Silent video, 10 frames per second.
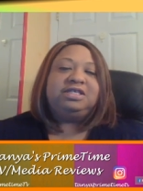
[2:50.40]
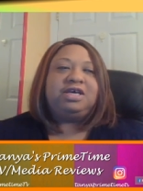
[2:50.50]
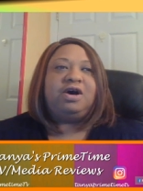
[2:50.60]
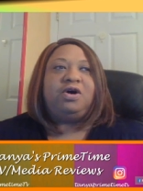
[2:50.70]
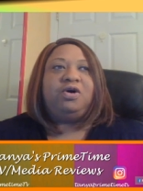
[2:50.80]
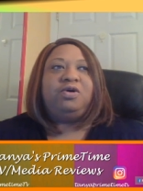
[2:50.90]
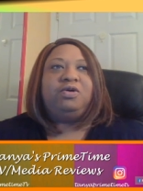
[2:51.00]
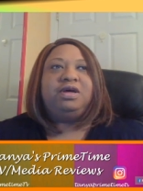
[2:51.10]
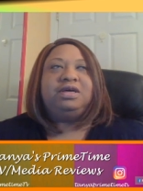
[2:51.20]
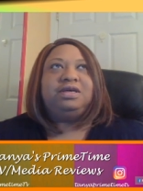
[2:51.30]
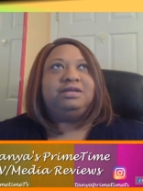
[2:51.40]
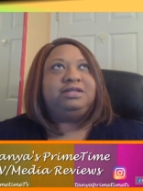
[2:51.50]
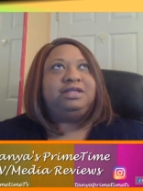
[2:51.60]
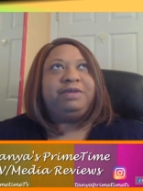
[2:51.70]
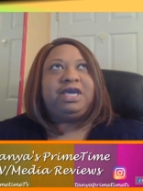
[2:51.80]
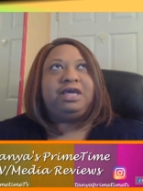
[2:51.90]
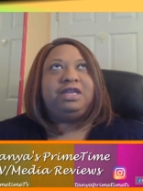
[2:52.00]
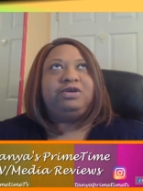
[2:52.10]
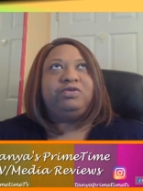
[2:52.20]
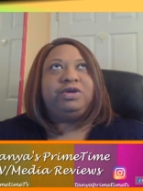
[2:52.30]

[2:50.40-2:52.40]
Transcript: So the man who